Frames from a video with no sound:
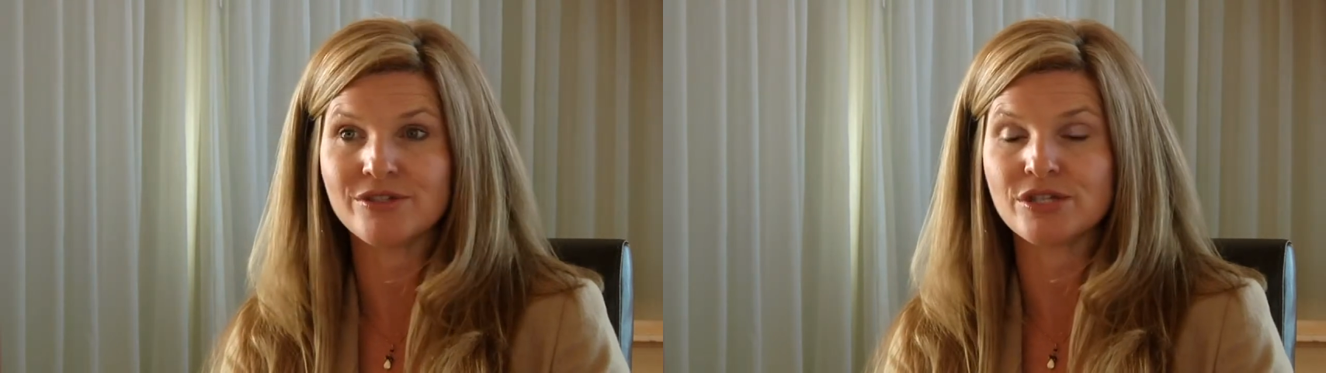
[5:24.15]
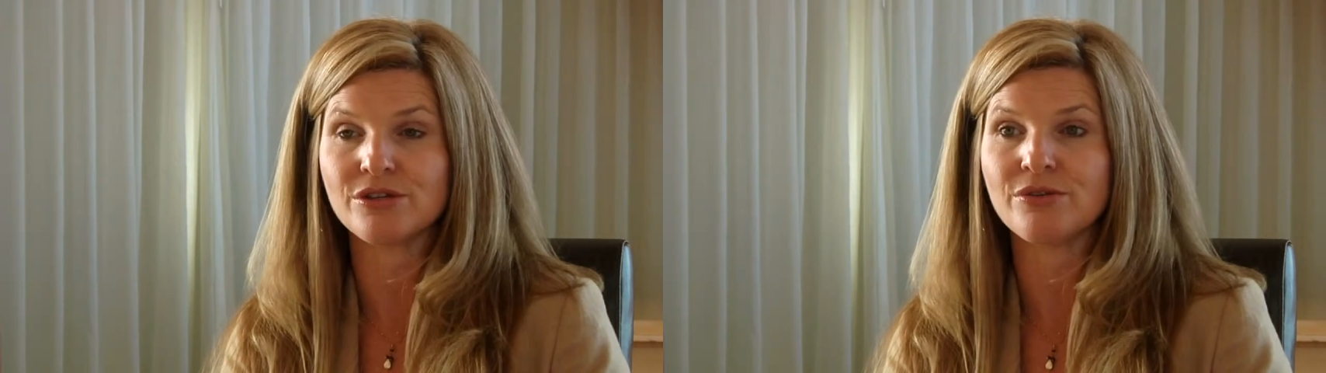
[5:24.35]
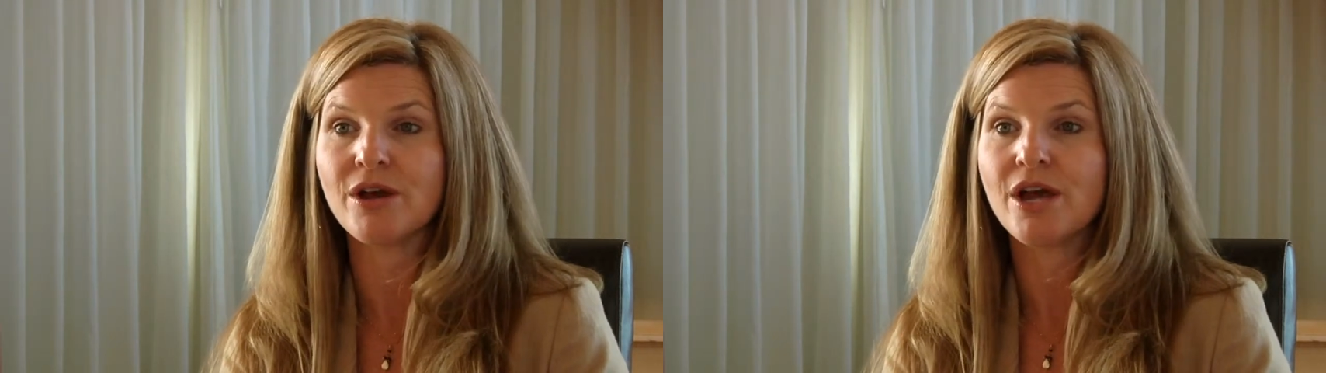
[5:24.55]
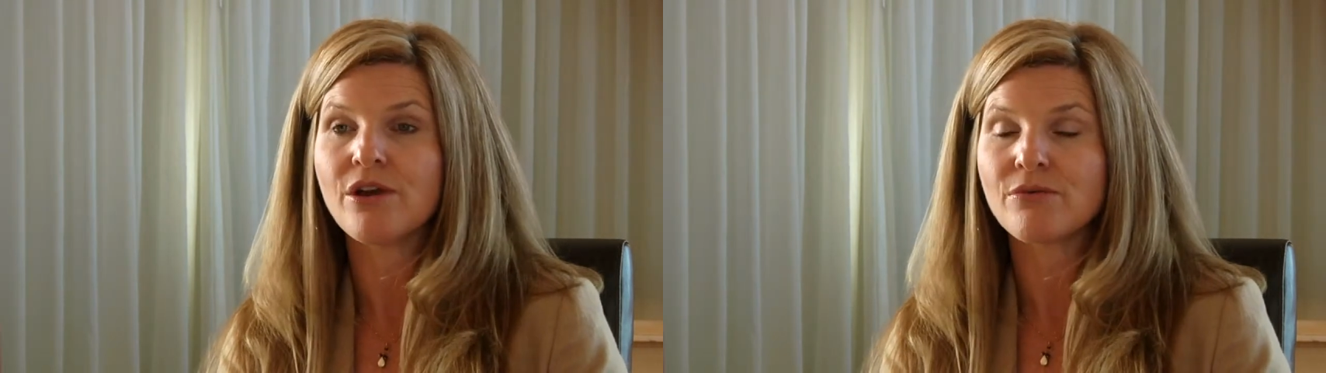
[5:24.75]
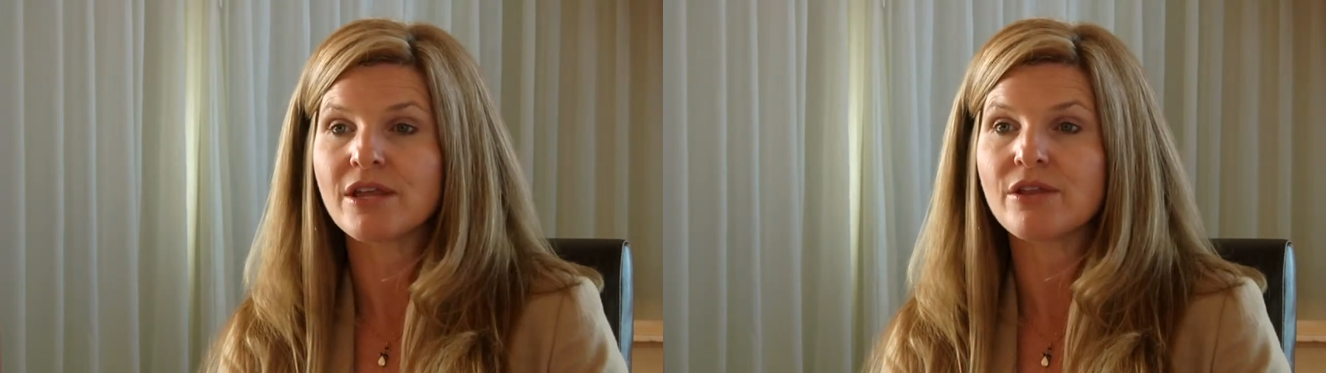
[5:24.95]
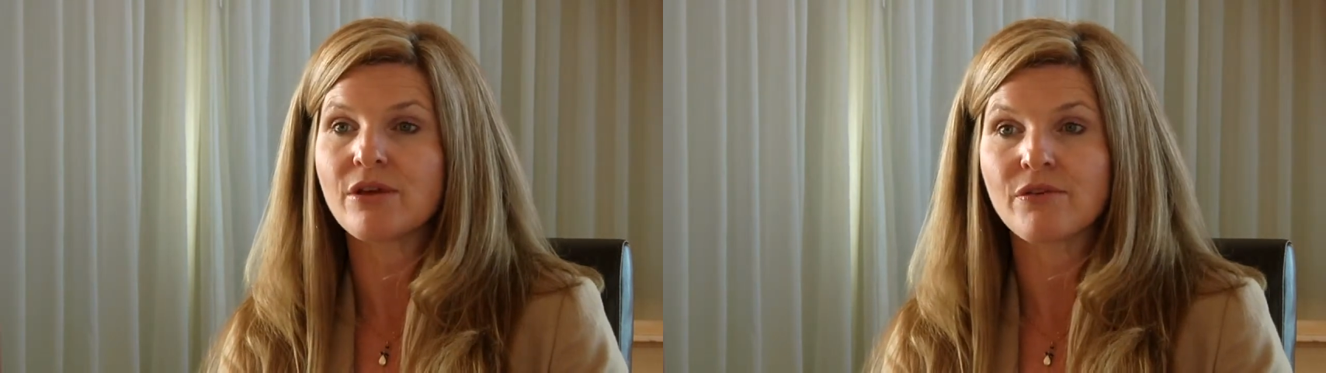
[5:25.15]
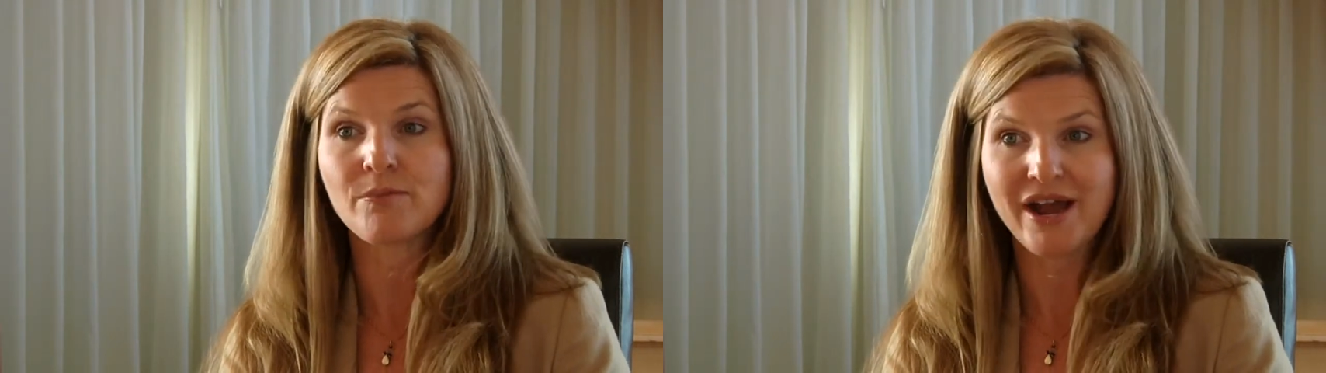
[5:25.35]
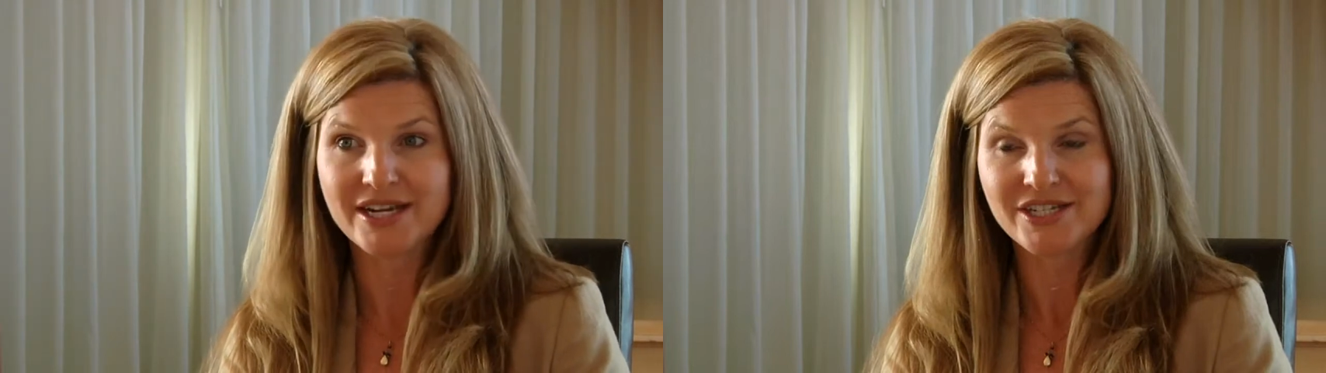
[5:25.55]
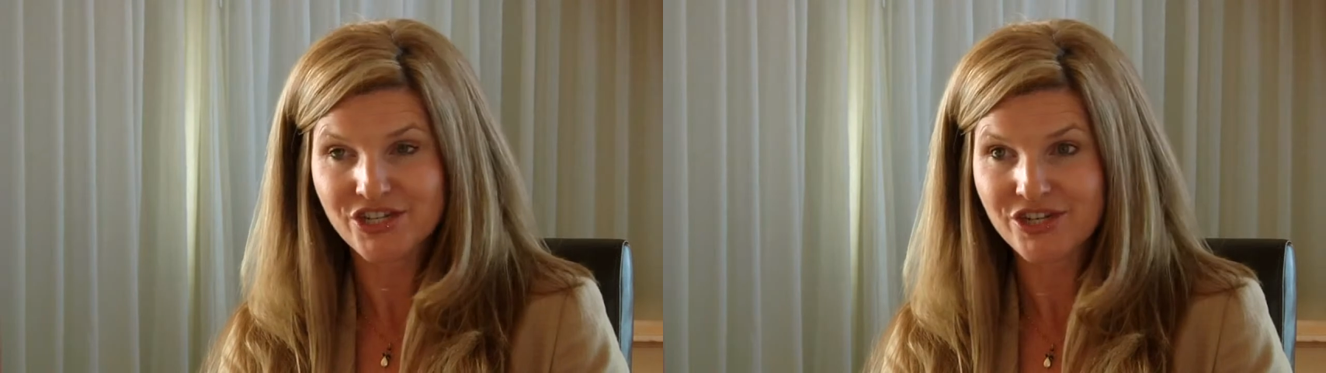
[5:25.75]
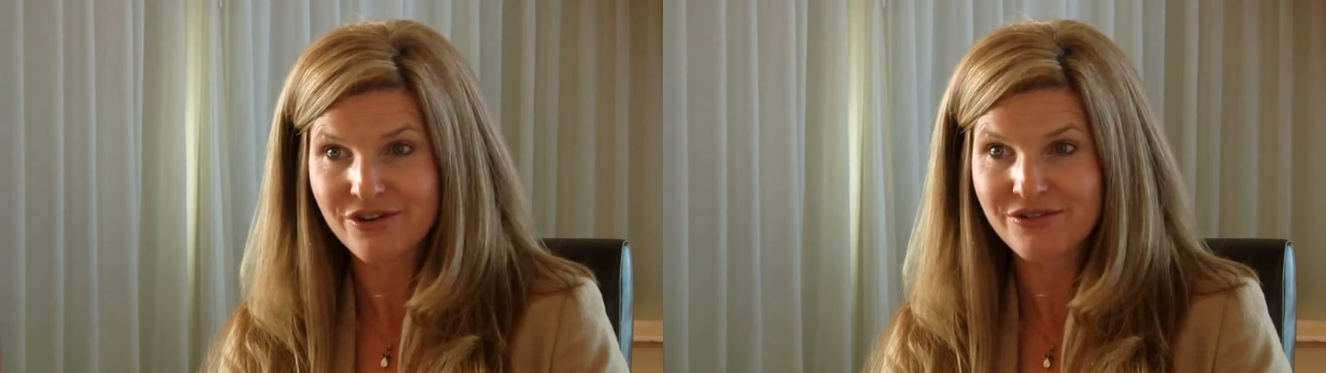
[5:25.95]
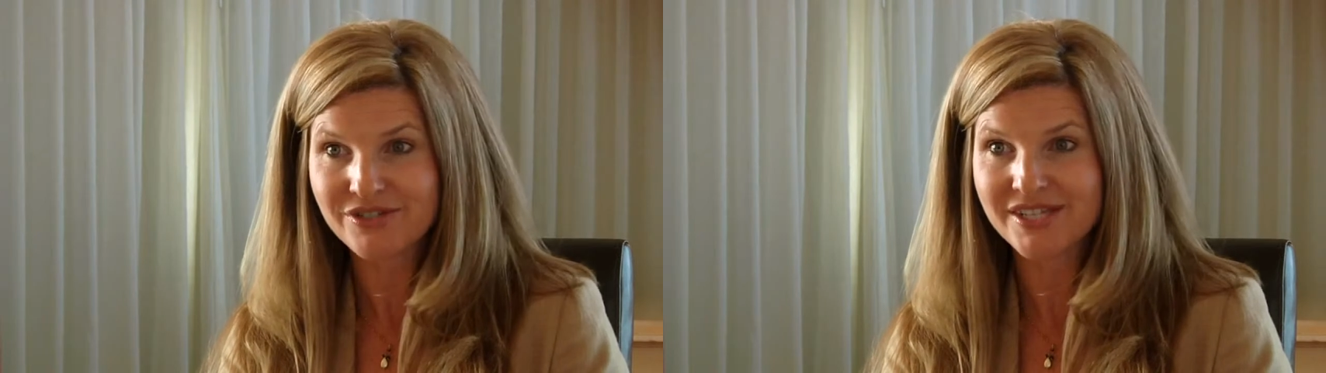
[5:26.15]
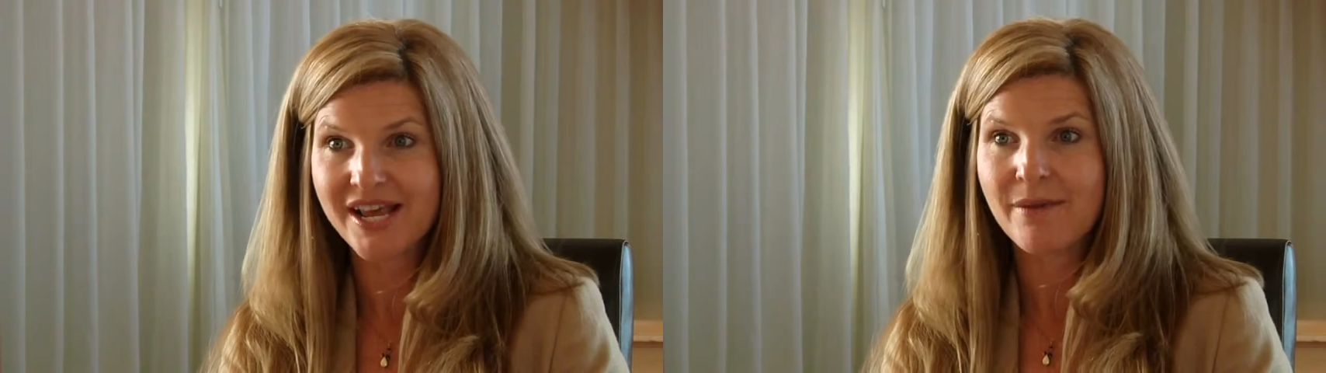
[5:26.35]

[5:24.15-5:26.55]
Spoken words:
to really look for practitioners,